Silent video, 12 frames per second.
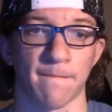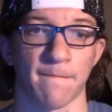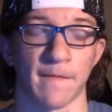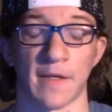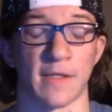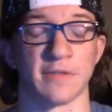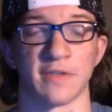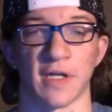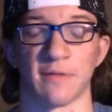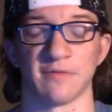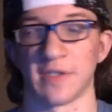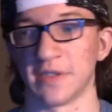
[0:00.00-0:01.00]
Yeah, sorry,
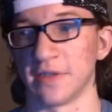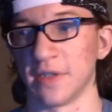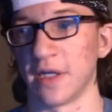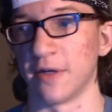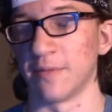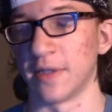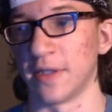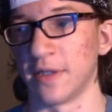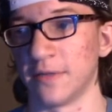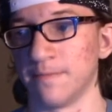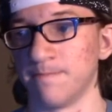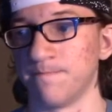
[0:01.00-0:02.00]
I'm facing now, but,
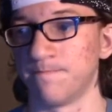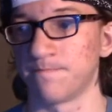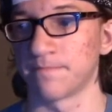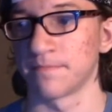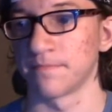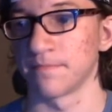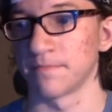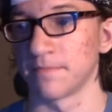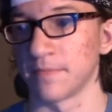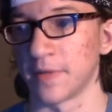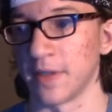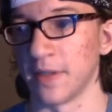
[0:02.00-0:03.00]
um,
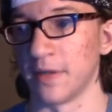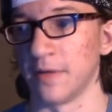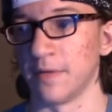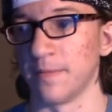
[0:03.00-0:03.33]
you know.